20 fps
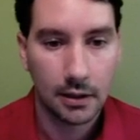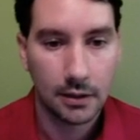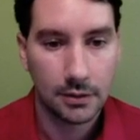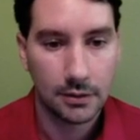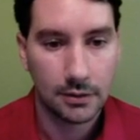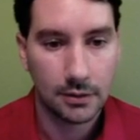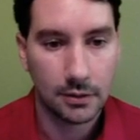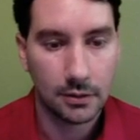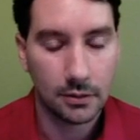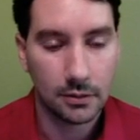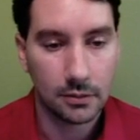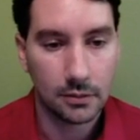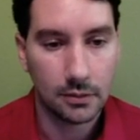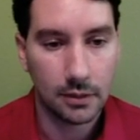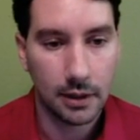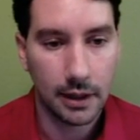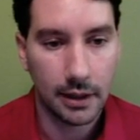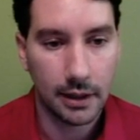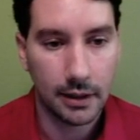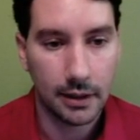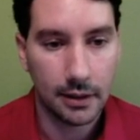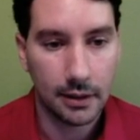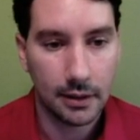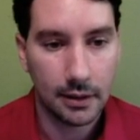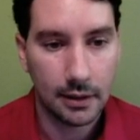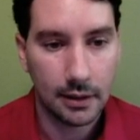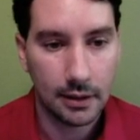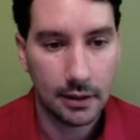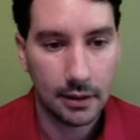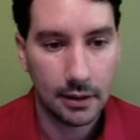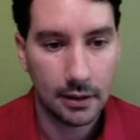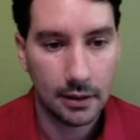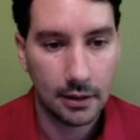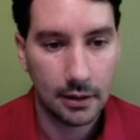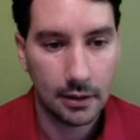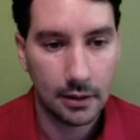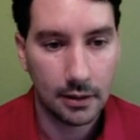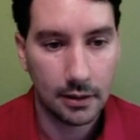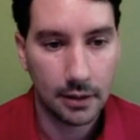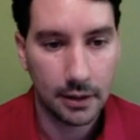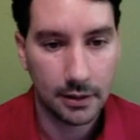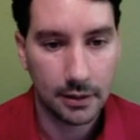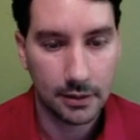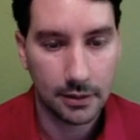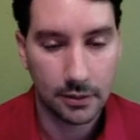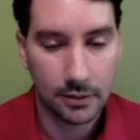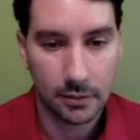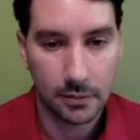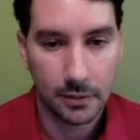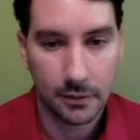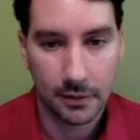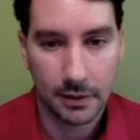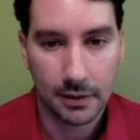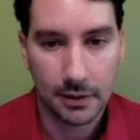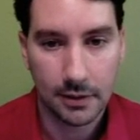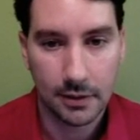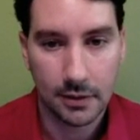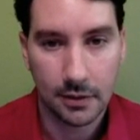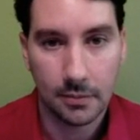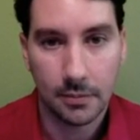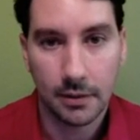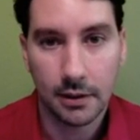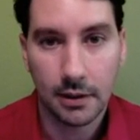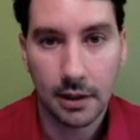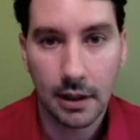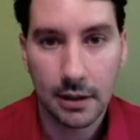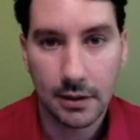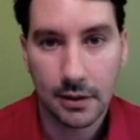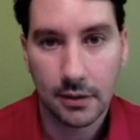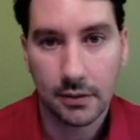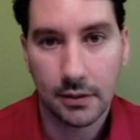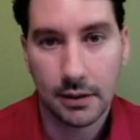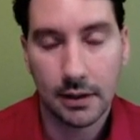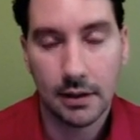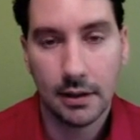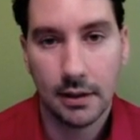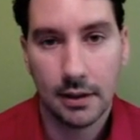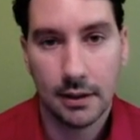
So that's just a little bit of concision, but logically,